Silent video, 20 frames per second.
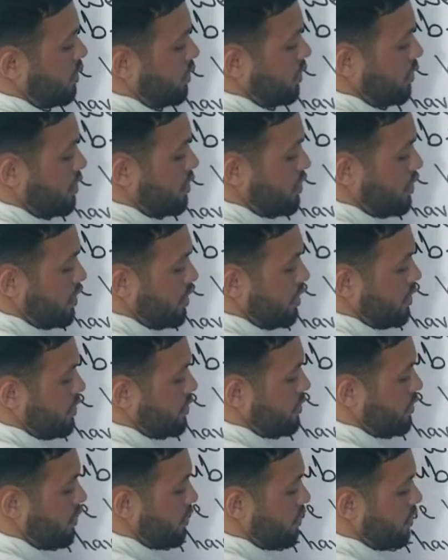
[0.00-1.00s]
This
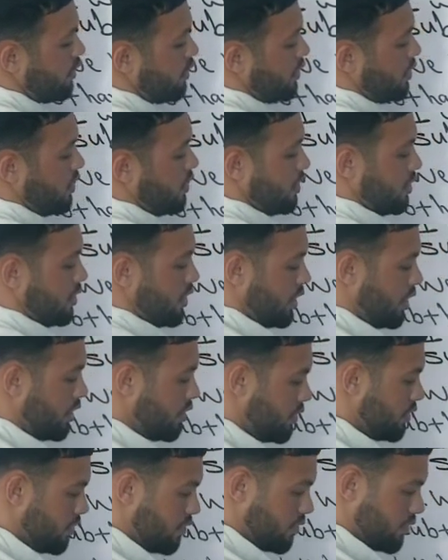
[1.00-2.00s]
is
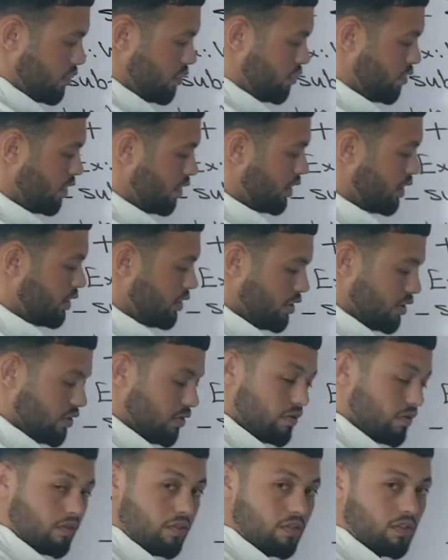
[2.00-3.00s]
negative interrogative
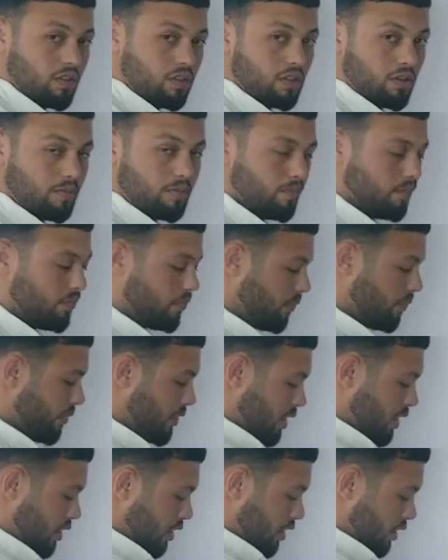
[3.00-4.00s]
form.
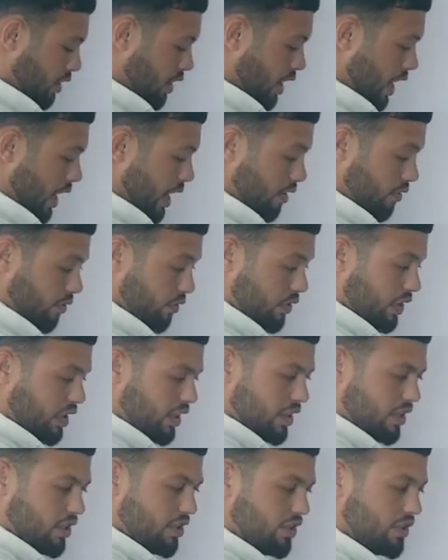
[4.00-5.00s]
Have we
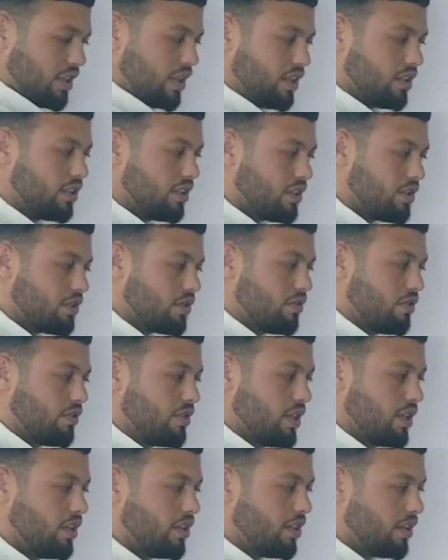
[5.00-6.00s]
learned English
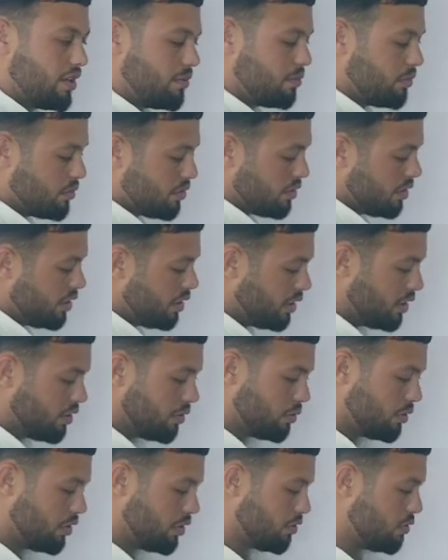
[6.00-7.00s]
recently? Mostly
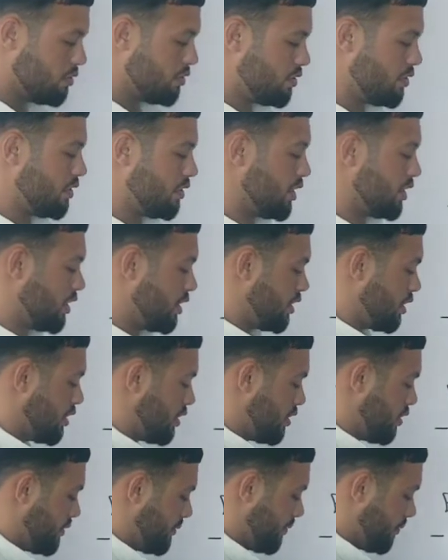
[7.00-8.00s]

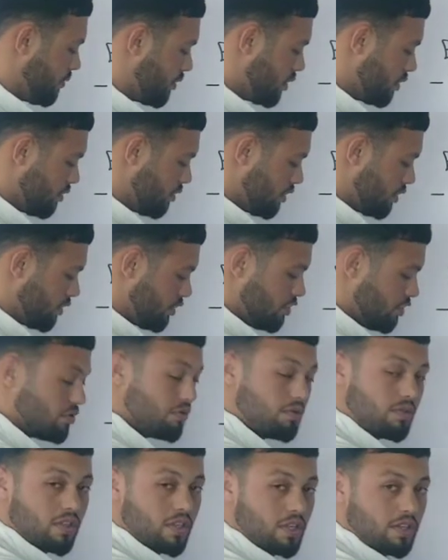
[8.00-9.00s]
we do not
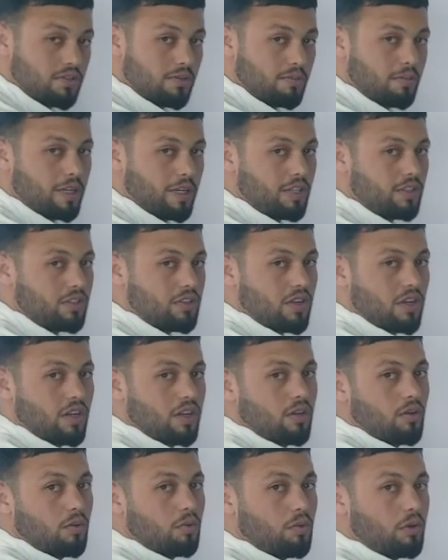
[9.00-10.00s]
use this, but
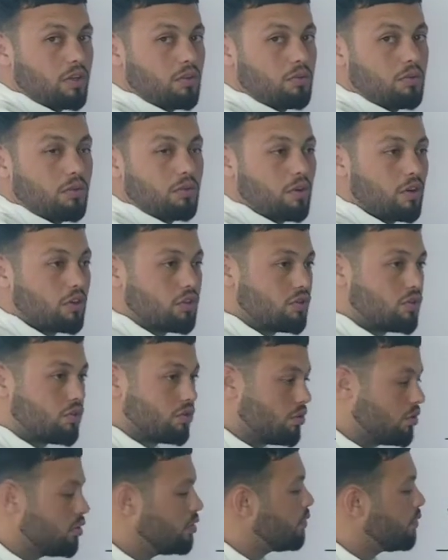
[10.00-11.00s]
when we want
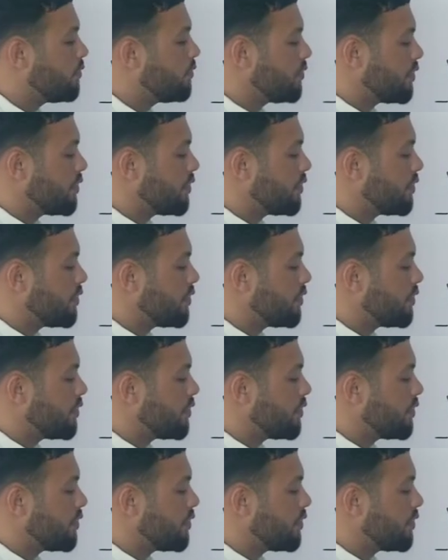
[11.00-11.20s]
to